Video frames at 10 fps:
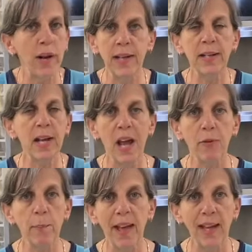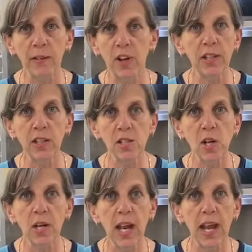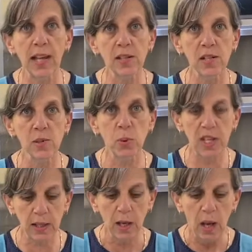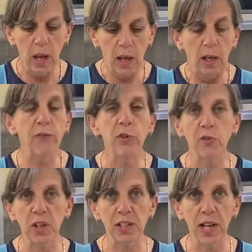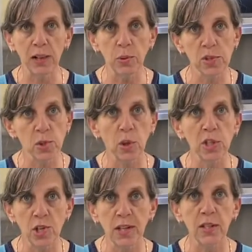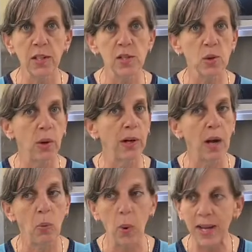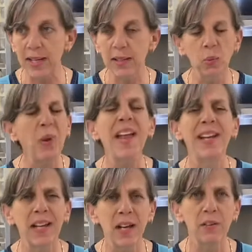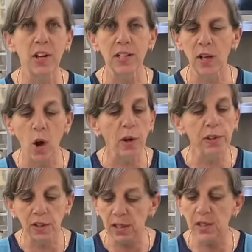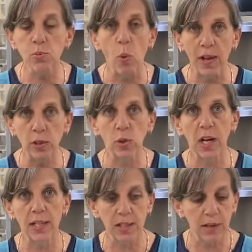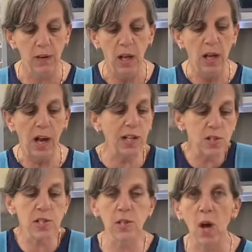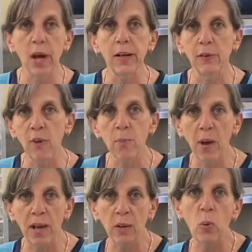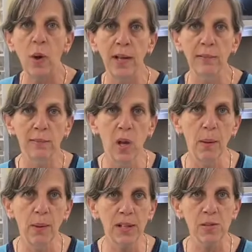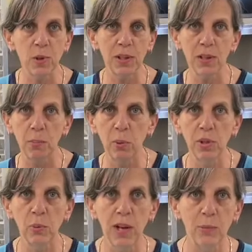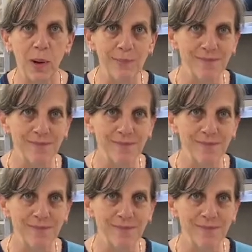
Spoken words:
I didn't have a bag of onions on hand this week. If you've got yellow storage onions or a white onion, any kind of onion, all you need is one good onion. I just thought if I'm buying one, I might as well get the pretty red one.